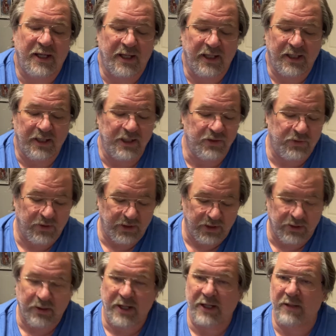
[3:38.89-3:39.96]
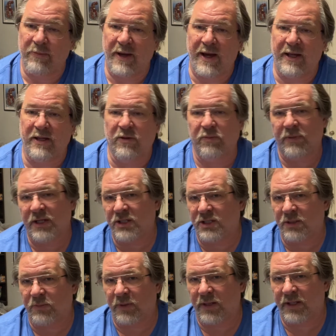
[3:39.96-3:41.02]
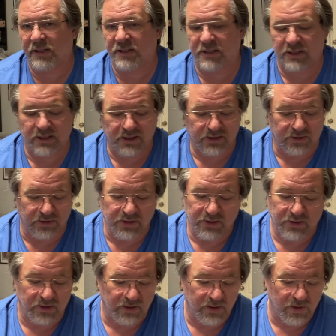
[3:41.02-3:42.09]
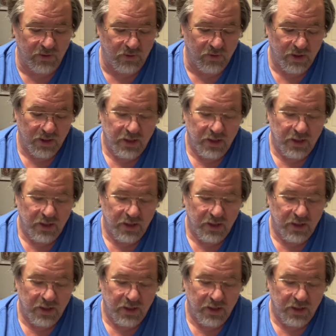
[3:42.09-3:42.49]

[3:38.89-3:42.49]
and he's really great about he'll meet you places, or you can go